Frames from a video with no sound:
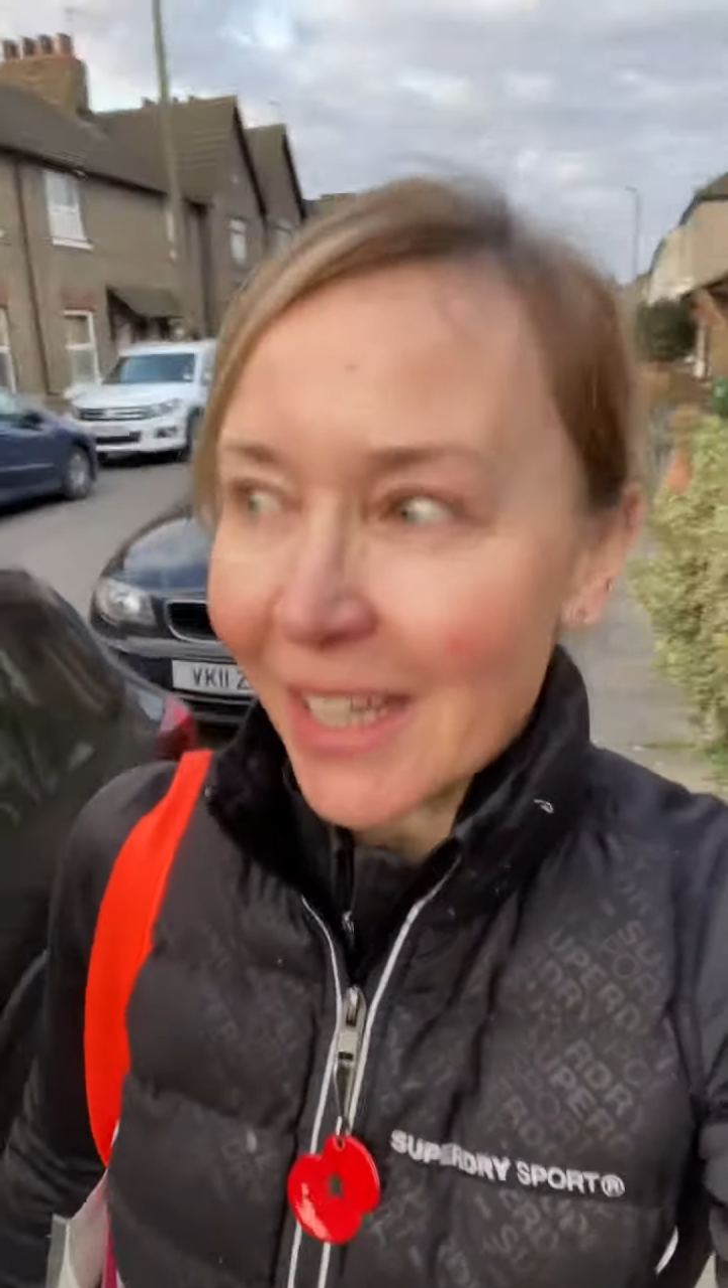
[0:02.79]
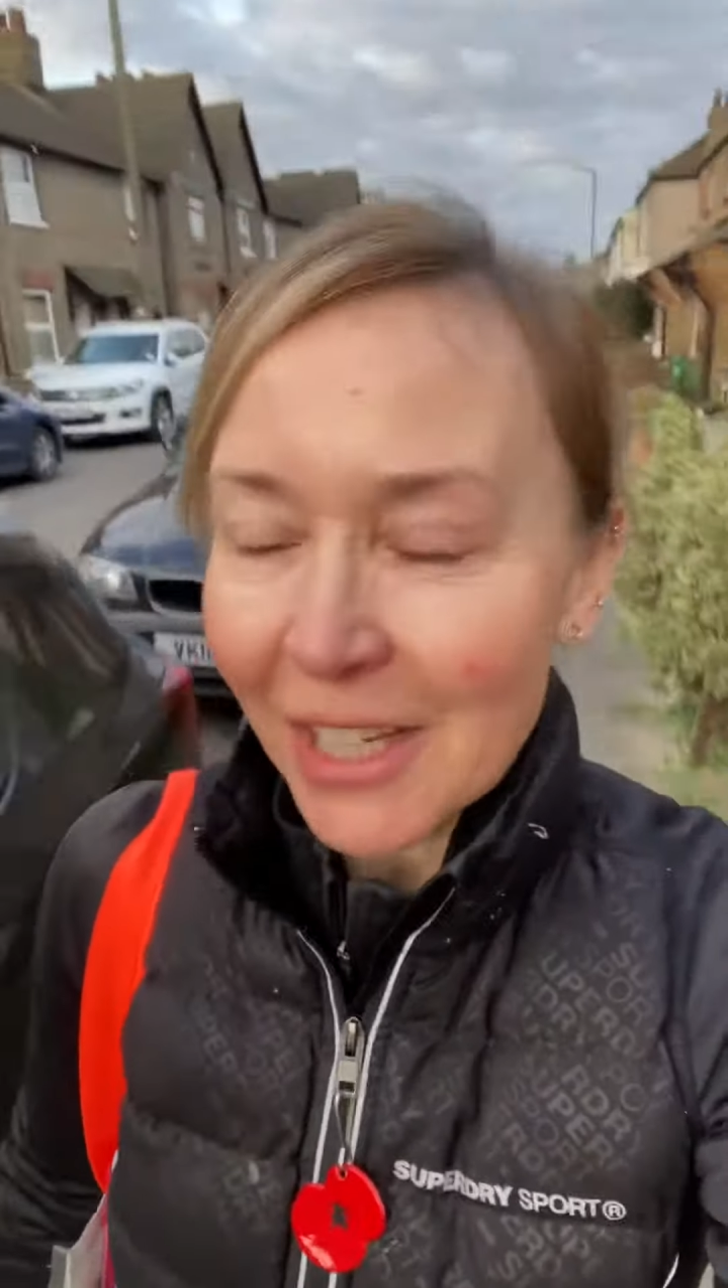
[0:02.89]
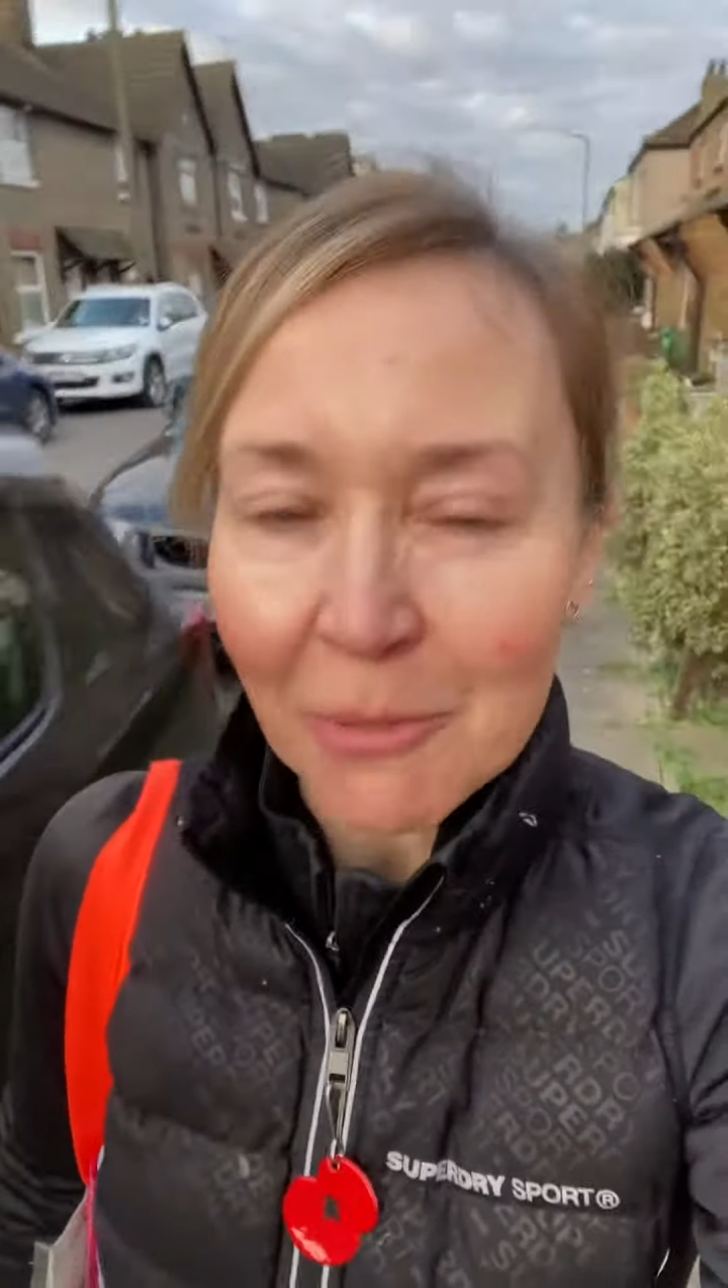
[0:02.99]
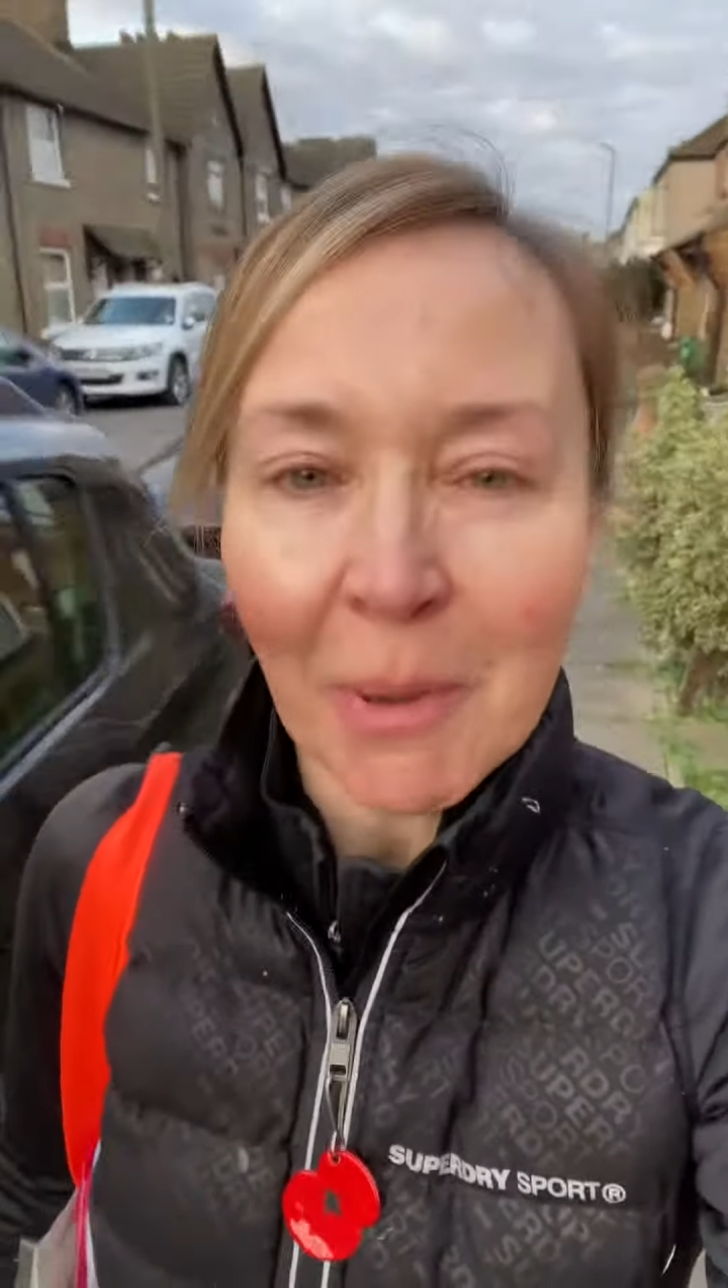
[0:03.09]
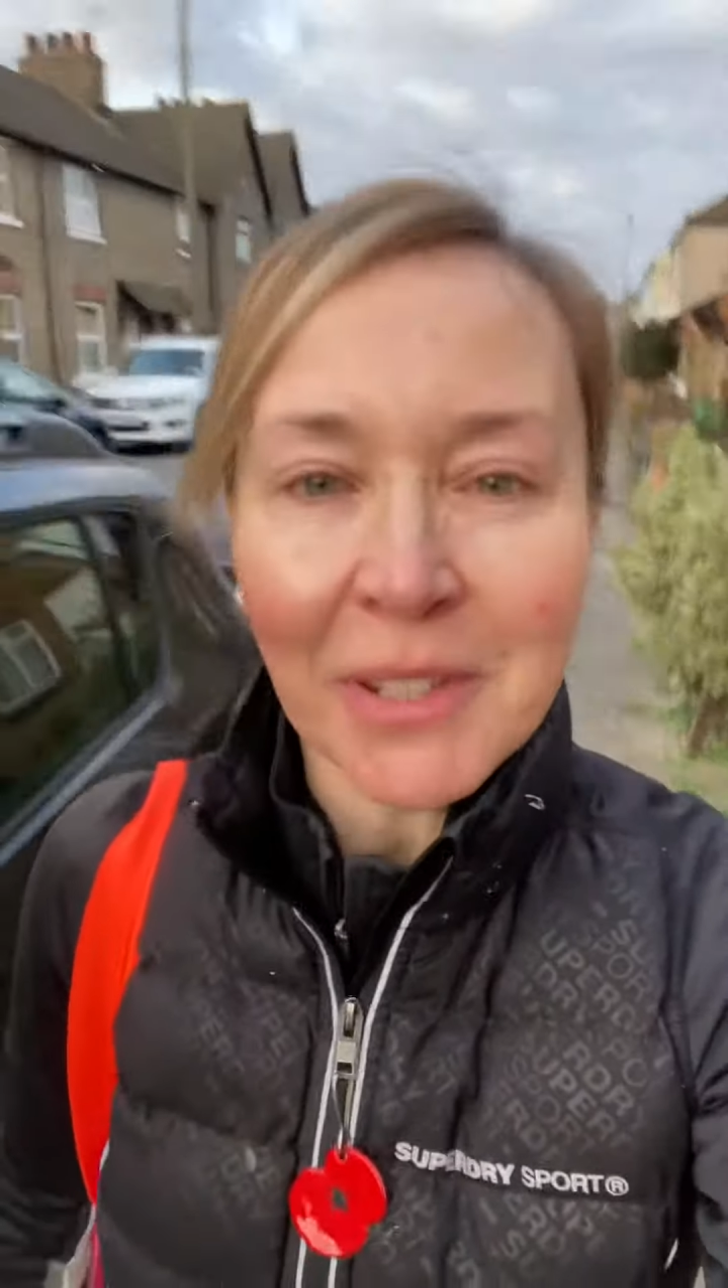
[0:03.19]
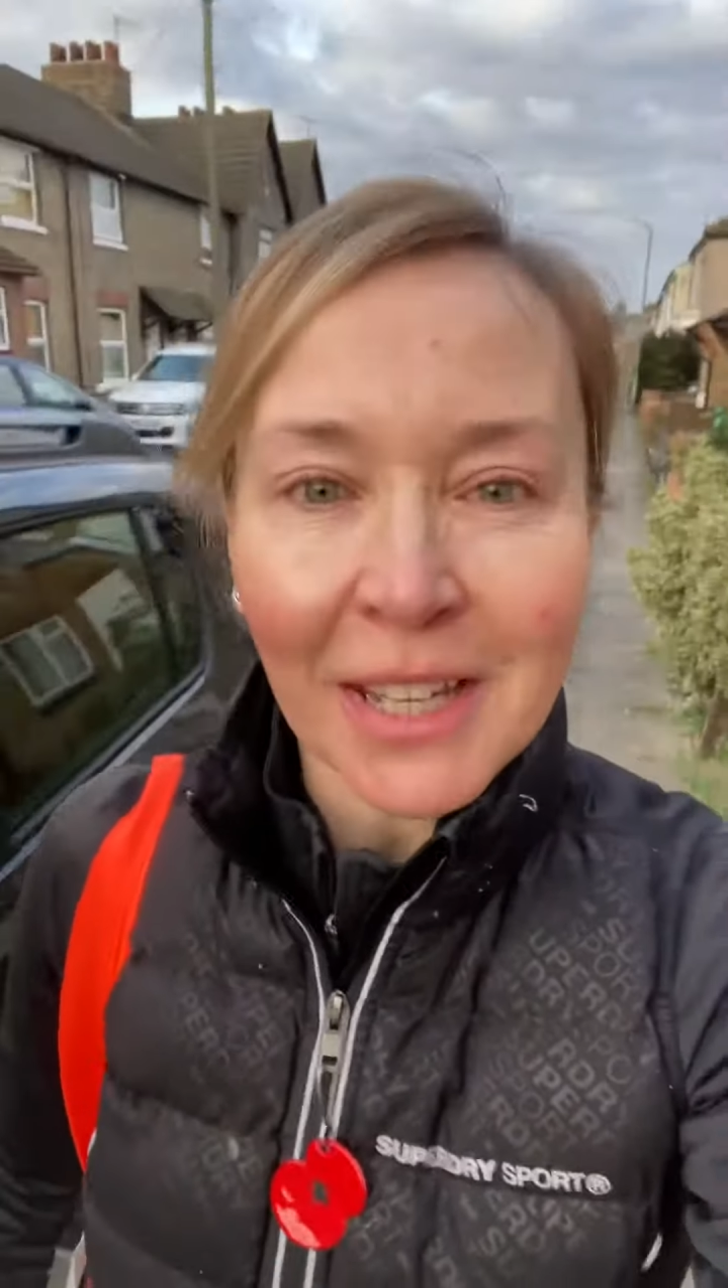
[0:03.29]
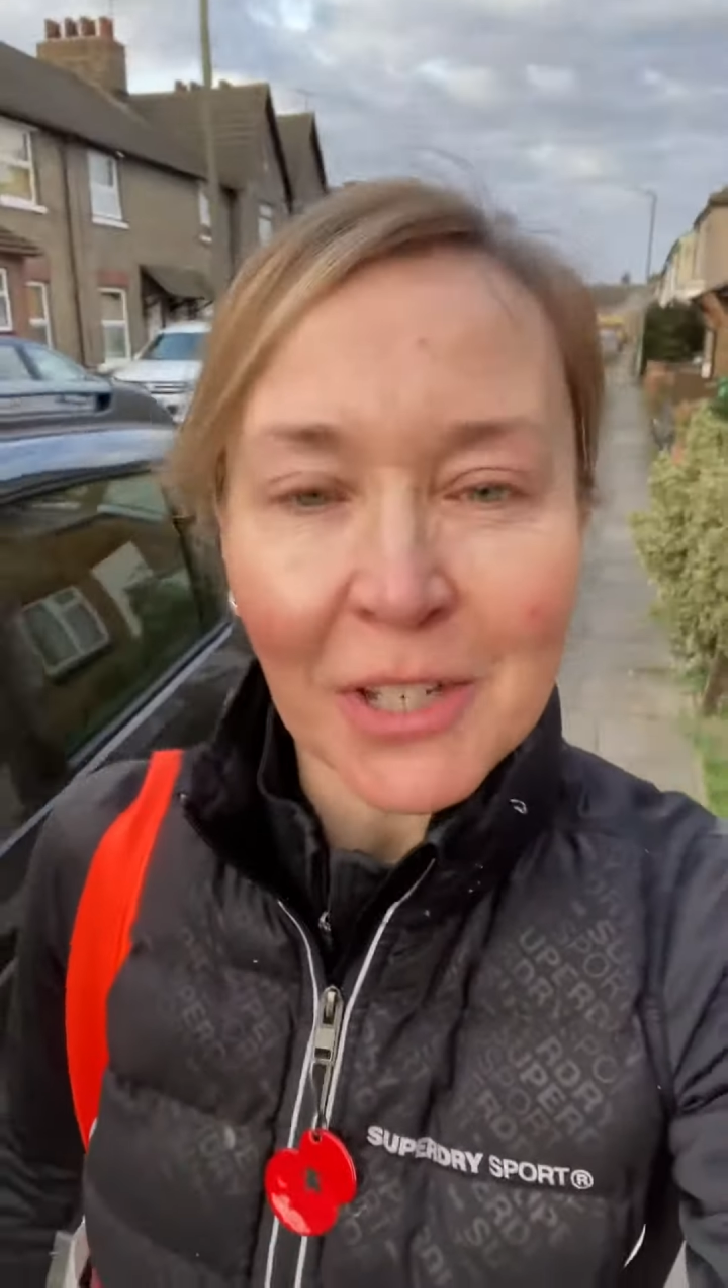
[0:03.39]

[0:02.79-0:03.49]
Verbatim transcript: It is Monday,